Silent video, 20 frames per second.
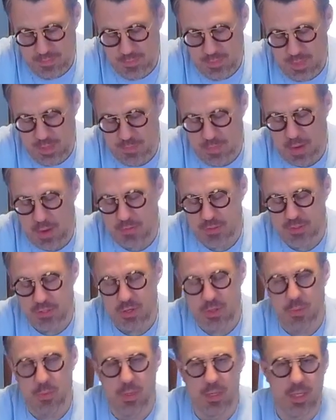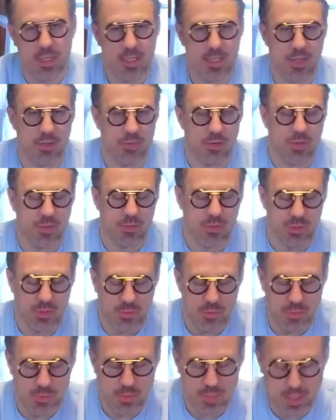in Proverbs 31, 19 through,
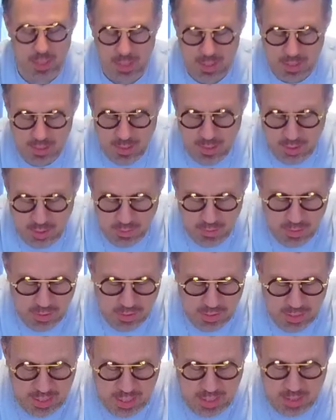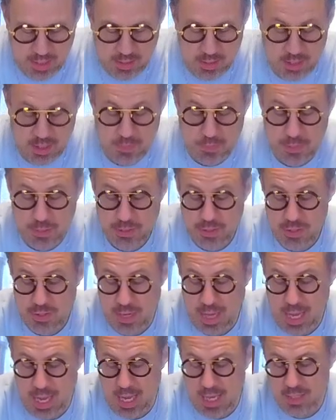through 20, you understand it. She puts her
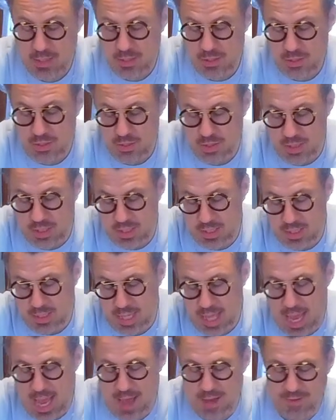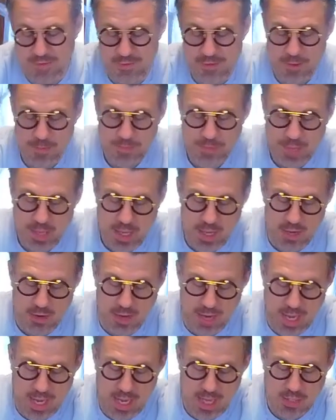hands to the distaff, and
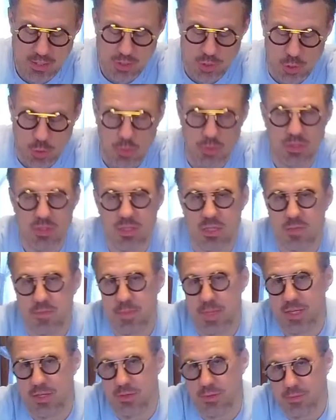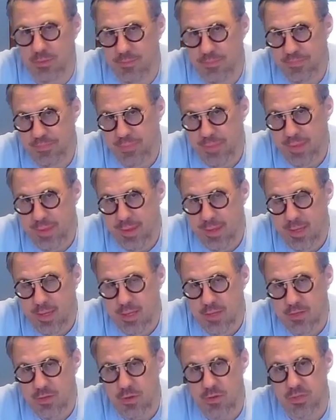her hands hold the spindle.
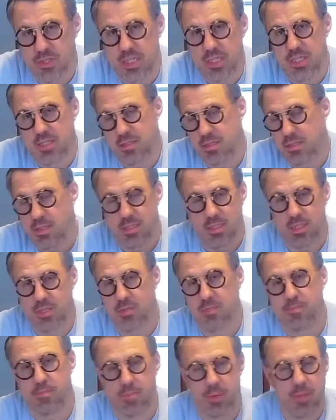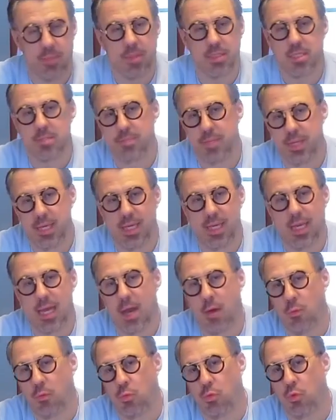So she's she's pretty much spinning
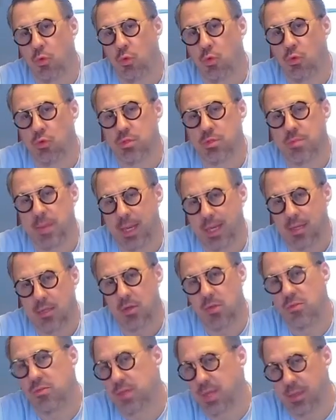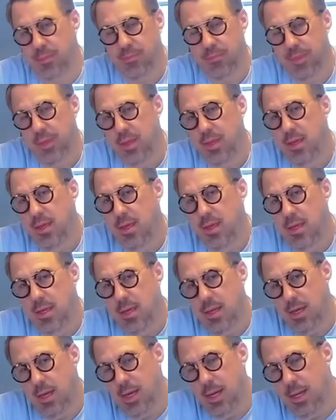out wool to make clothing
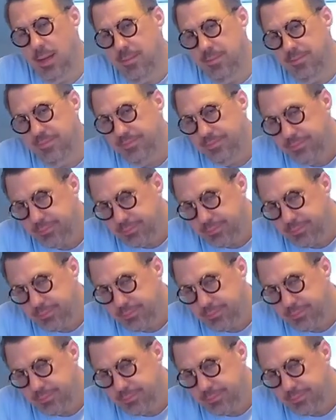um,